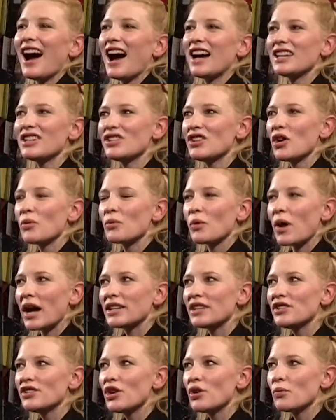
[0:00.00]
I didn't know. I
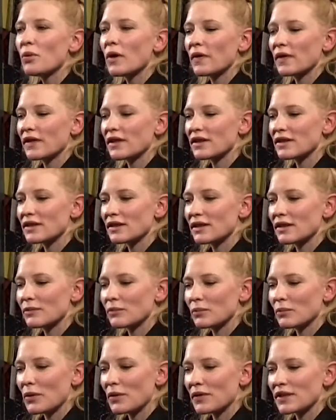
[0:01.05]
didn't know what this,
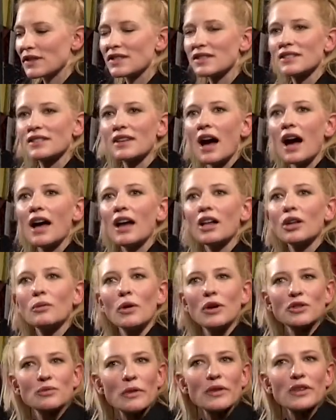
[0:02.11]
what the style
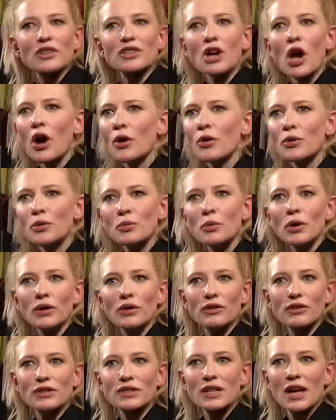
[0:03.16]
was, what the tone
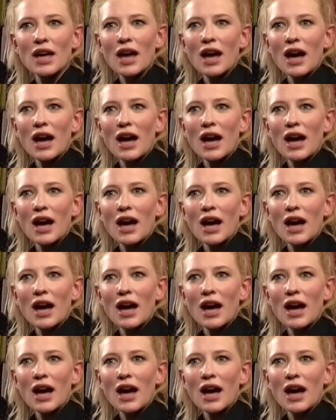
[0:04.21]
was.